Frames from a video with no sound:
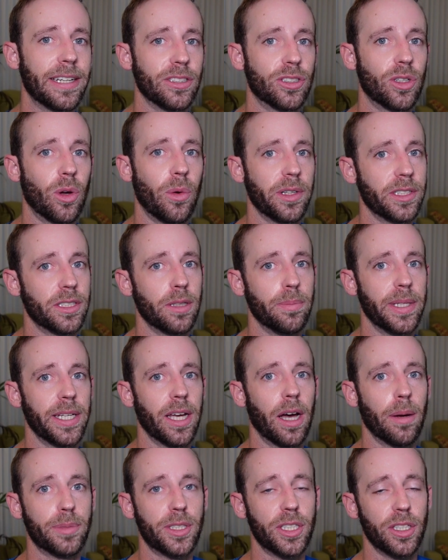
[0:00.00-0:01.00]
is going to be
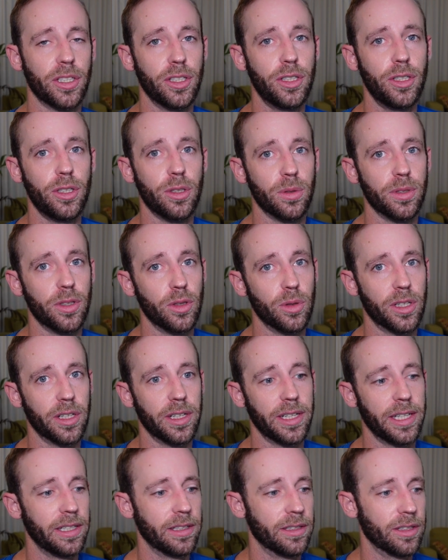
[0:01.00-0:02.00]
up to you. You
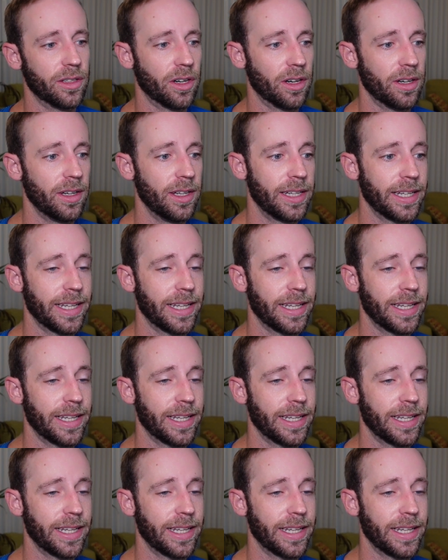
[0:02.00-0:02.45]
could either